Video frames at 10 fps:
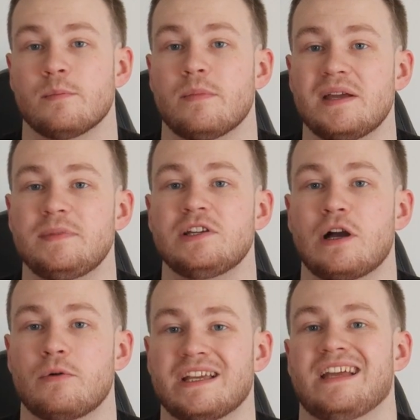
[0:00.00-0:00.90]
may be
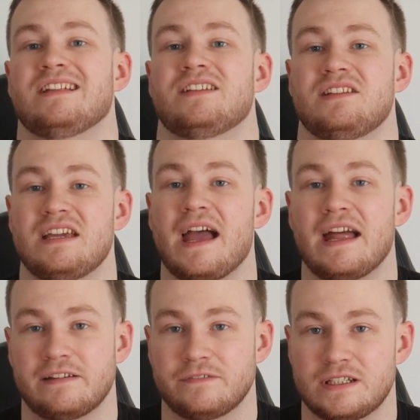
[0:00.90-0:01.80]
going into the
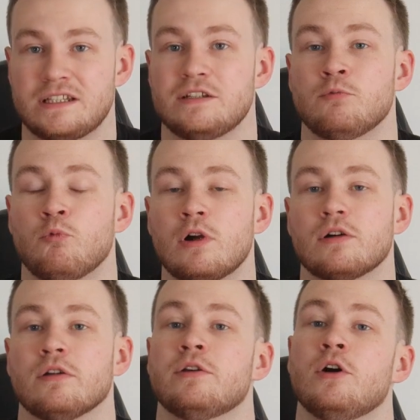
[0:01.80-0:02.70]
NFT
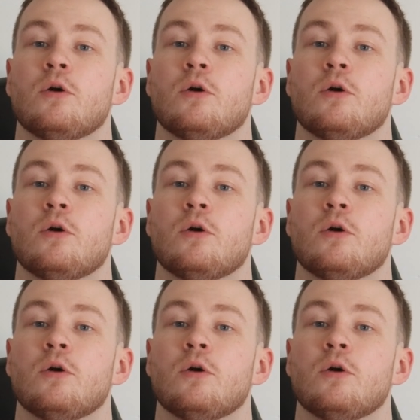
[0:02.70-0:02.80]
world